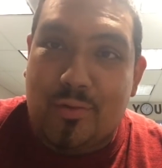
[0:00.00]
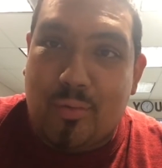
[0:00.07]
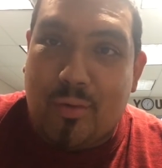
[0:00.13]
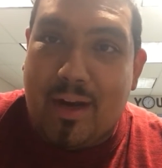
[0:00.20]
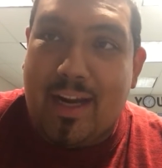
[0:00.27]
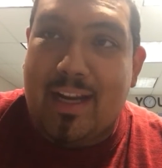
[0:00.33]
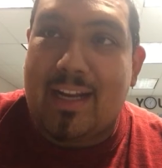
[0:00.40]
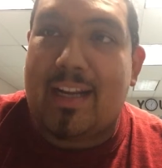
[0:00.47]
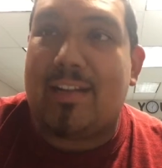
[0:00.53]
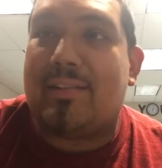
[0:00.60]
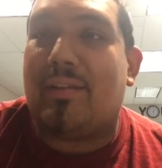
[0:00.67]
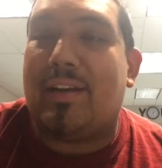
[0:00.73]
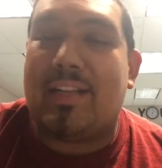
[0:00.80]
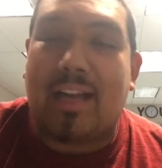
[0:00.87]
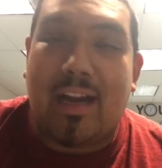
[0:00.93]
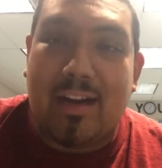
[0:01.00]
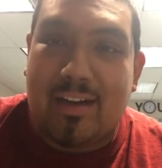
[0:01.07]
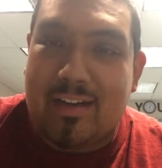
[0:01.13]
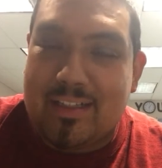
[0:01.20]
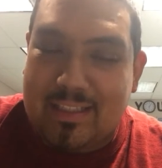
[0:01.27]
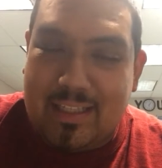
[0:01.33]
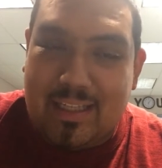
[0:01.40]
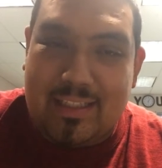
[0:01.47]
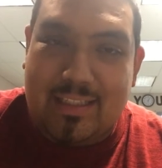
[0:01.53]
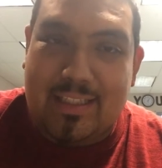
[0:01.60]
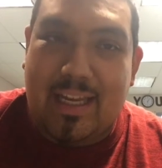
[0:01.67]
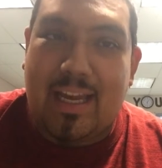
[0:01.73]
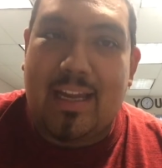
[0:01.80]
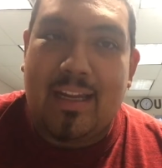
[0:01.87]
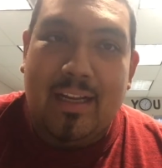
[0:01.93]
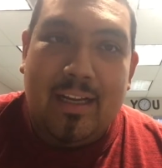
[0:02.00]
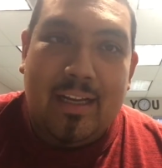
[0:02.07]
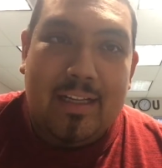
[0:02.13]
his ring and then retire in the sunset.